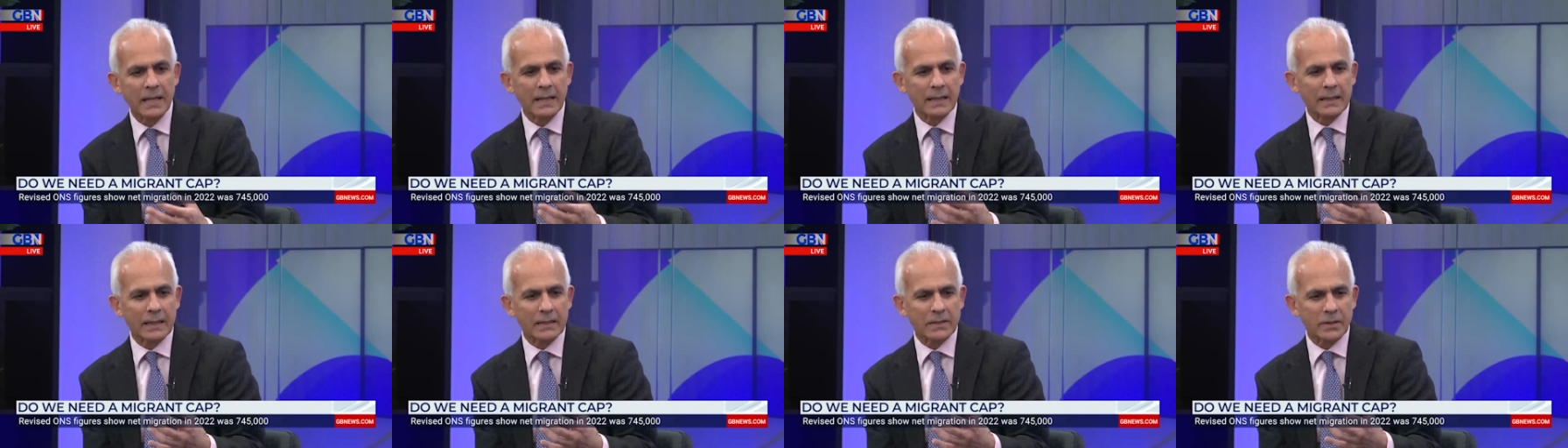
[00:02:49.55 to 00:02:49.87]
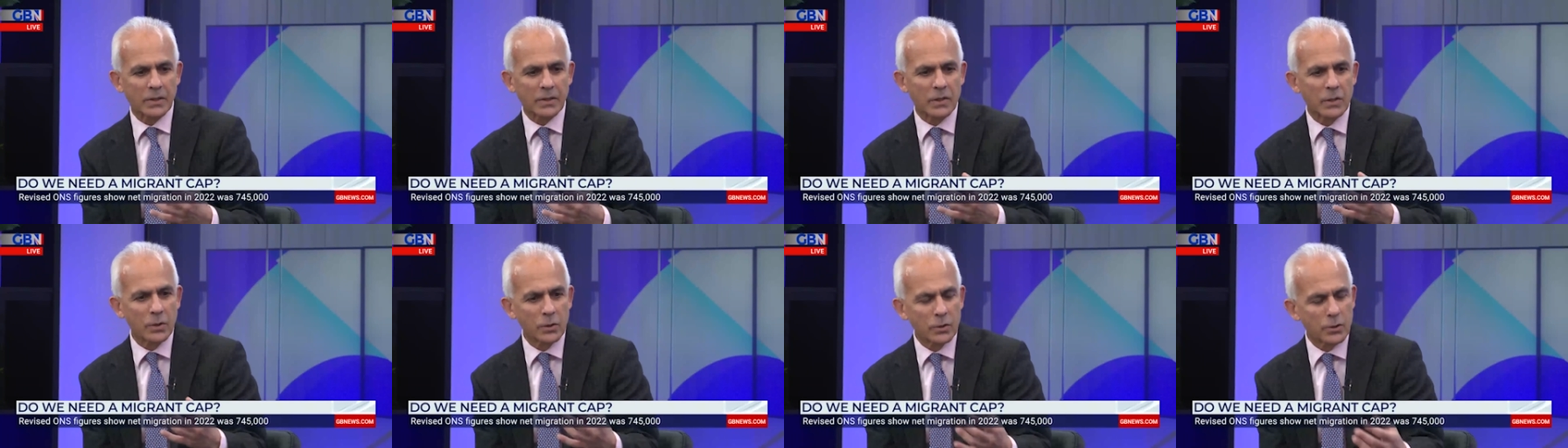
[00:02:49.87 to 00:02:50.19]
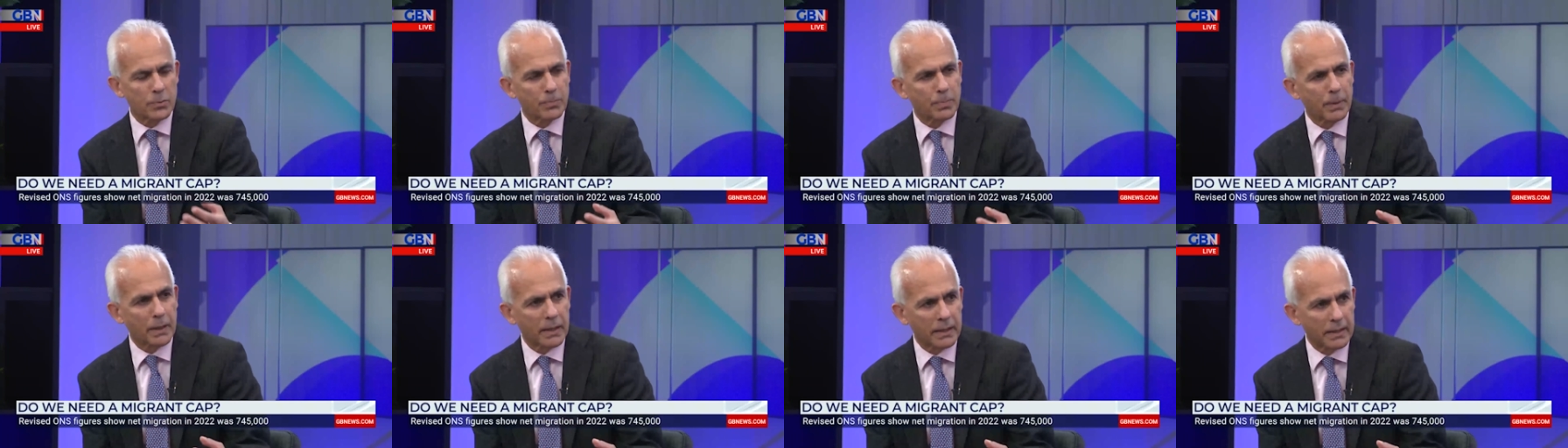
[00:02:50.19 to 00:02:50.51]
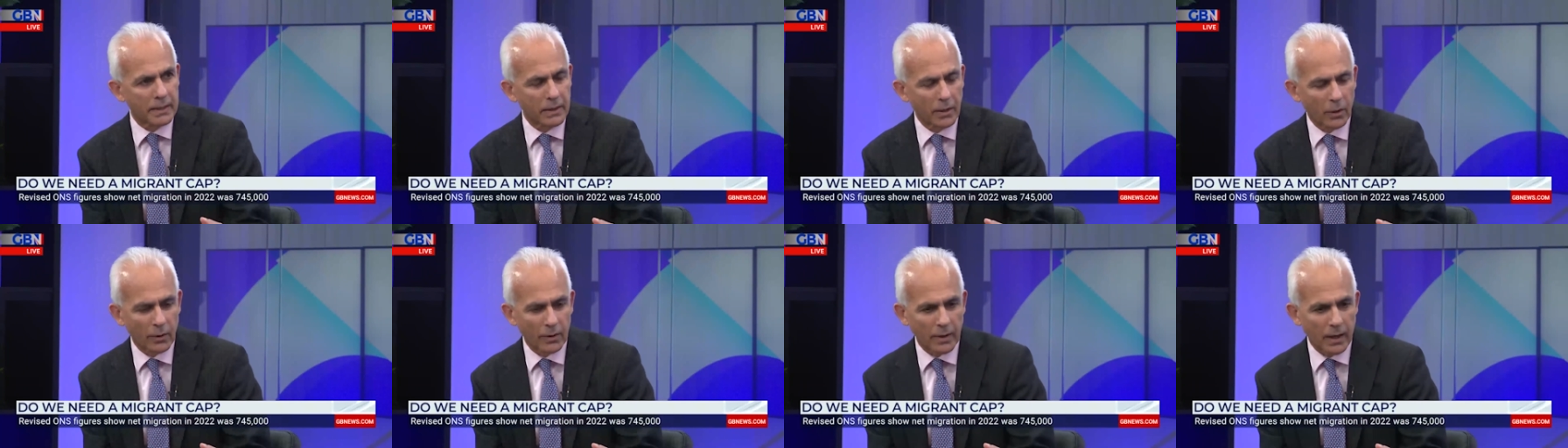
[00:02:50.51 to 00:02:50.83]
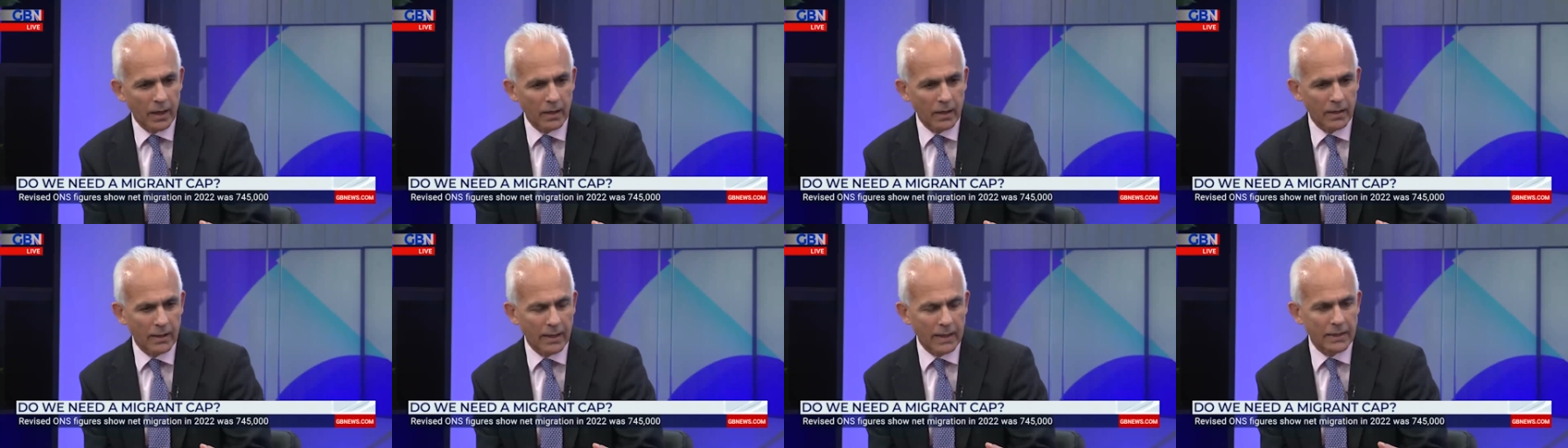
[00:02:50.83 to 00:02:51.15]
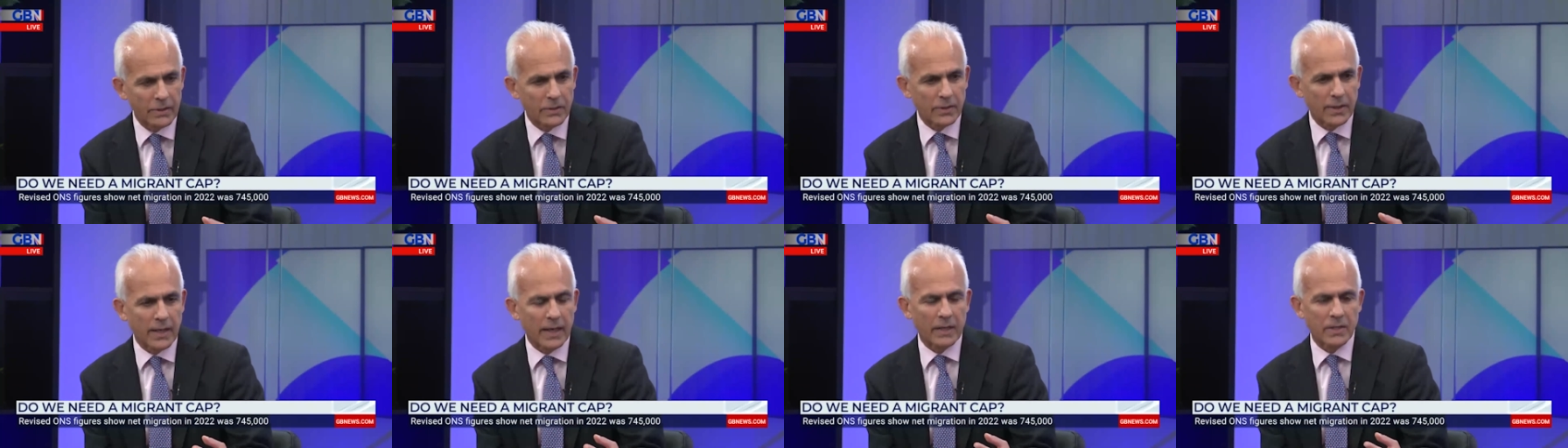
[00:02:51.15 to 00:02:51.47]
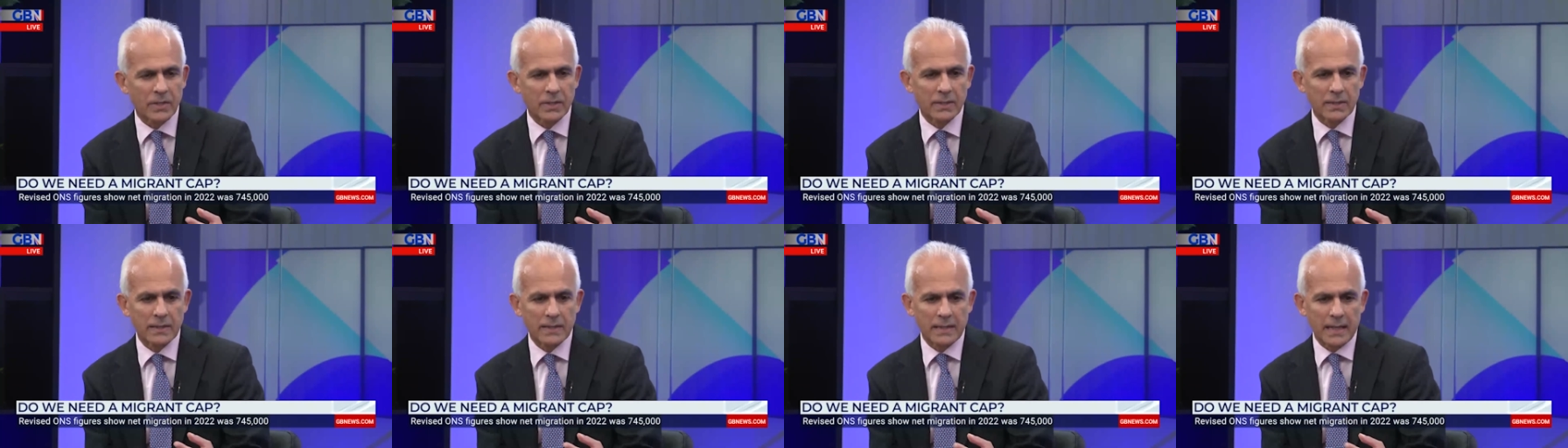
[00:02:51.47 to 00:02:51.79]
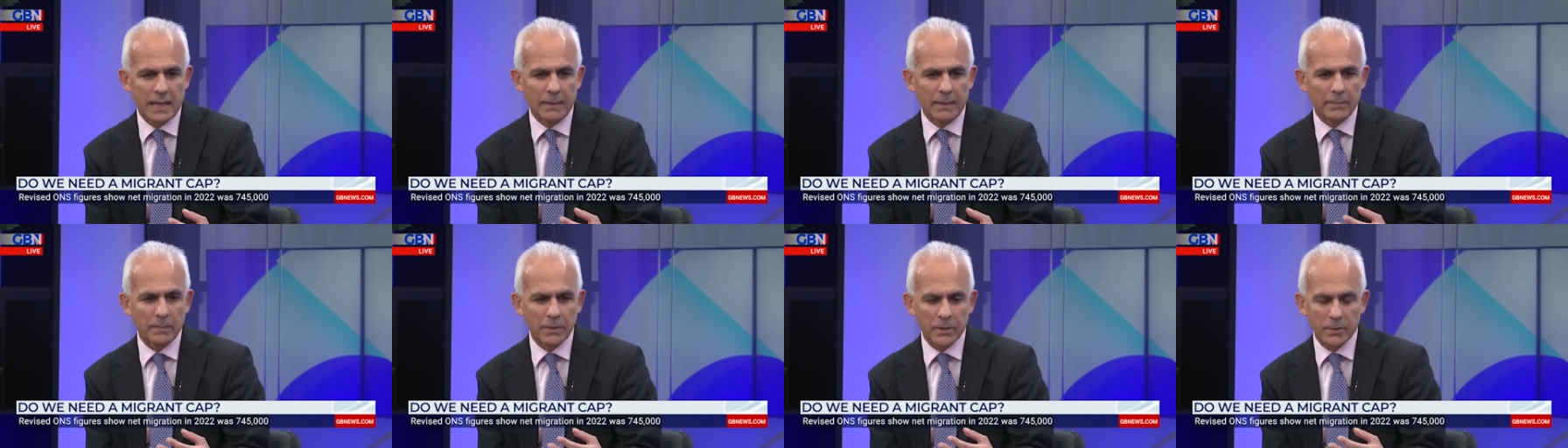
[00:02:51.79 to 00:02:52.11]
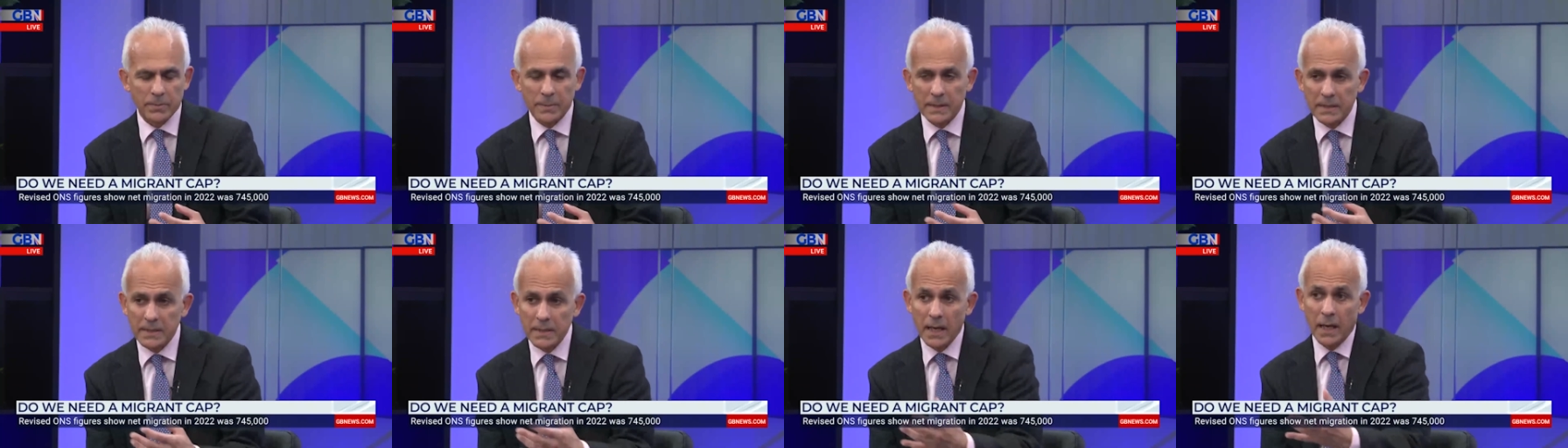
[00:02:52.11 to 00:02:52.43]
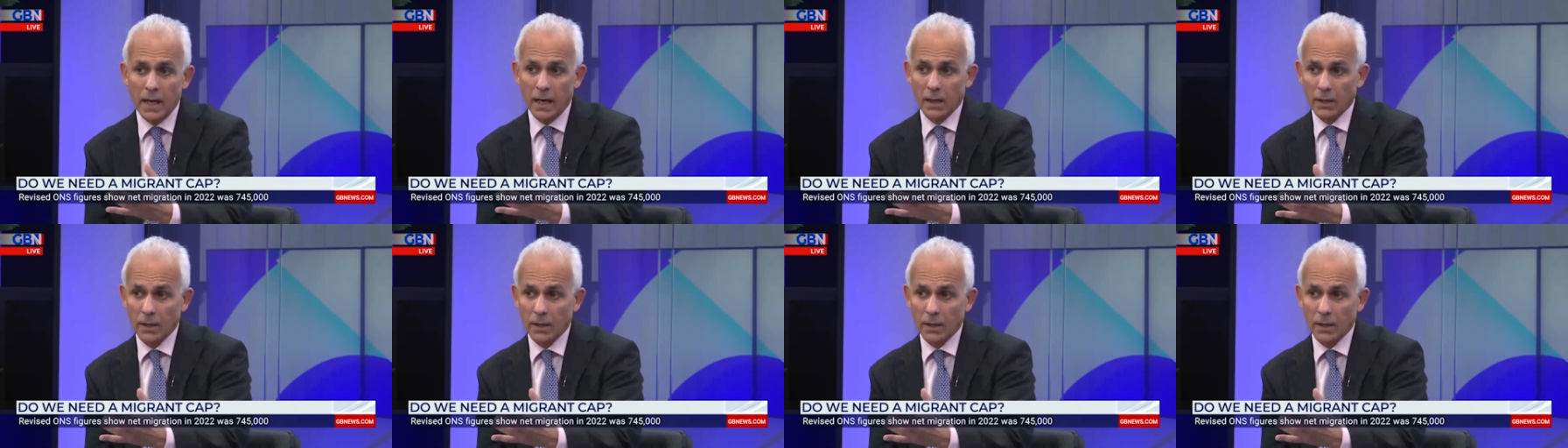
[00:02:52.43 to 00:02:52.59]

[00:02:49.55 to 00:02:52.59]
That's a huge burden on our educational establishments.